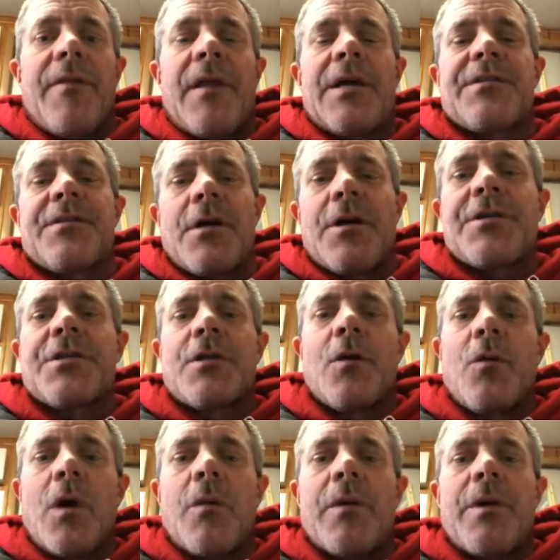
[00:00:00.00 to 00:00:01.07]
And that's also
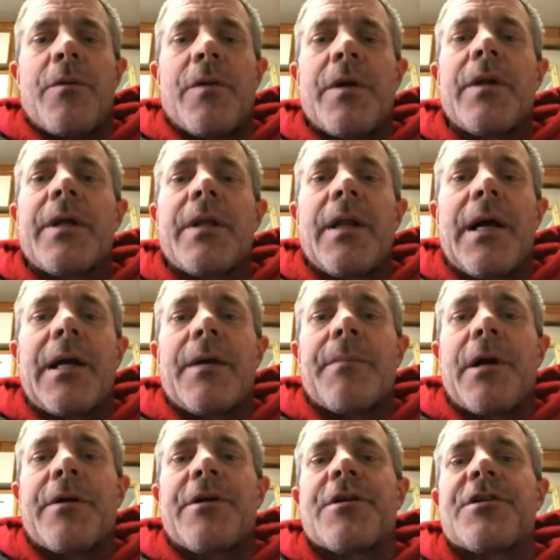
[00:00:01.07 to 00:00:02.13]
what we really like
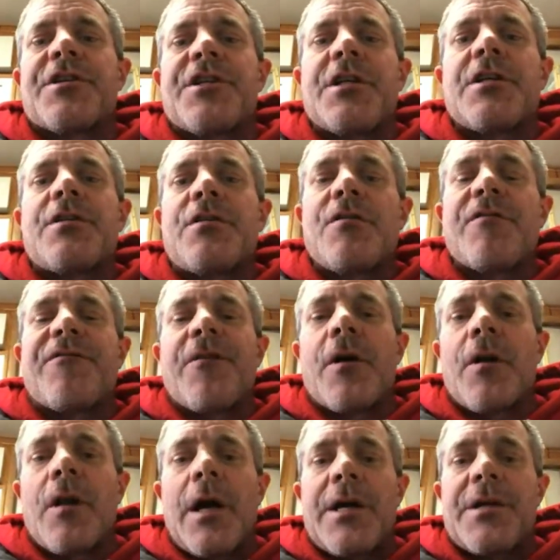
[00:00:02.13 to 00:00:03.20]
about your G2
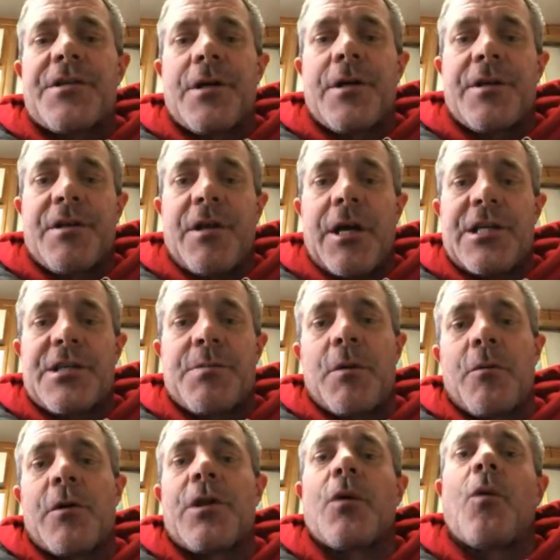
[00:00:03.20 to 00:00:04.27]
fertilizer
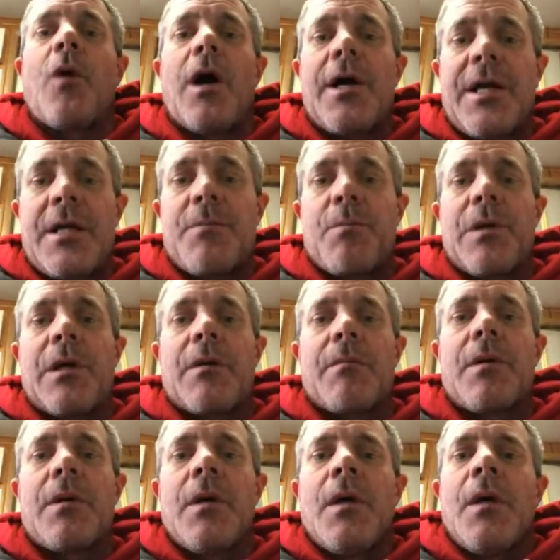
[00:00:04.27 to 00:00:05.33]
attachment with the walking beam.